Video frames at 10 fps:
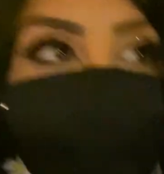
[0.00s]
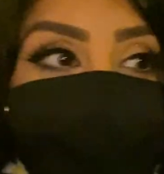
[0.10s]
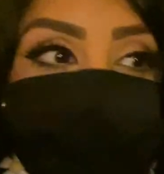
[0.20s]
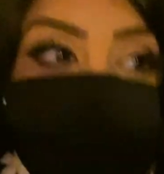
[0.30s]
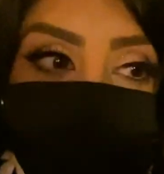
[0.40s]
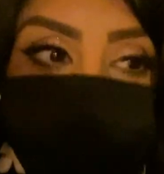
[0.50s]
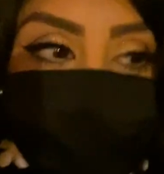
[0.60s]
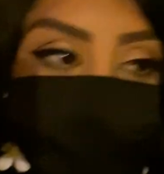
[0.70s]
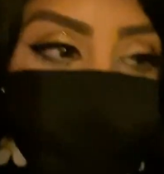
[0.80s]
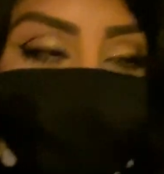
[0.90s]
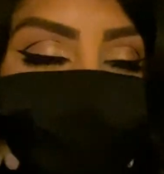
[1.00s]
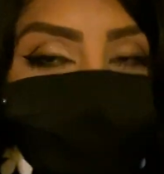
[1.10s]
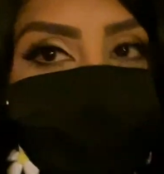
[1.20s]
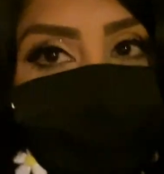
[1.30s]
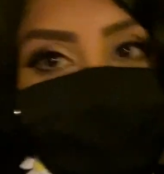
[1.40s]
But
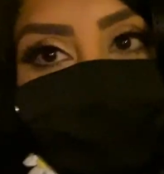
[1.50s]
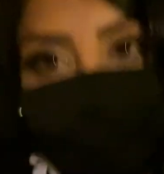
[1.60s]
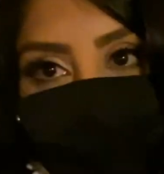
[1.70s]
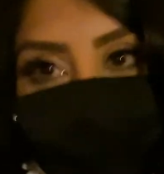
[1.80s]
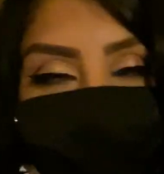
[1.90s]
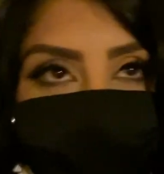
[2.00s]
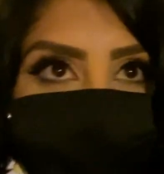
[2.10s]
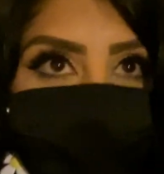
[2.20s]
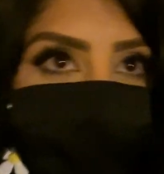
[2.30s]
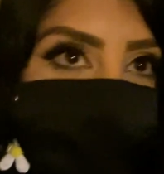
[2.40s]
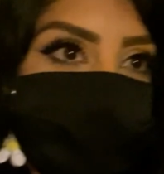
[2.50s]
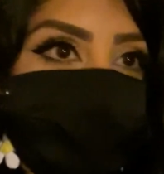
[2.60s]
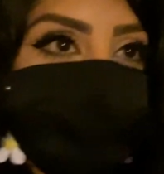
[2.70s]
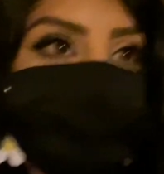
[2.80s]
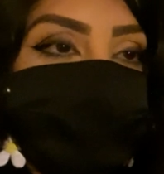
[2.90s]
the food was great
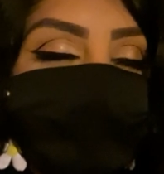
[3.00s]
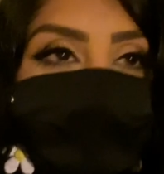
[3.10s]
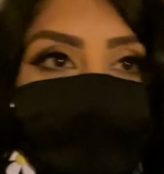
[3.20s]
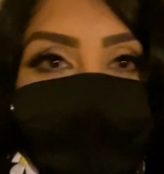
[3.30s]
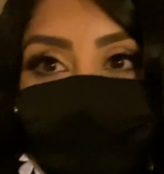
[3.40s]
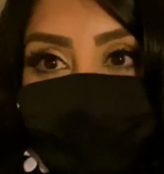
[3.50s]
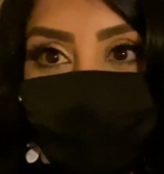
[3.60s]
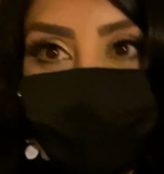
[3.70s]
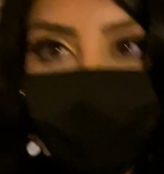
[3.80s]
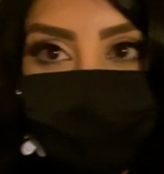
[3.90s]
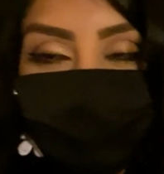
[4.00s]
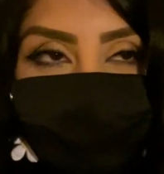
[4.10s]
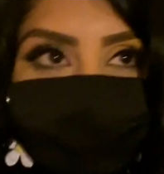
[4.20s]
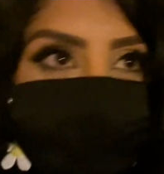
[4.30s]
and very happy with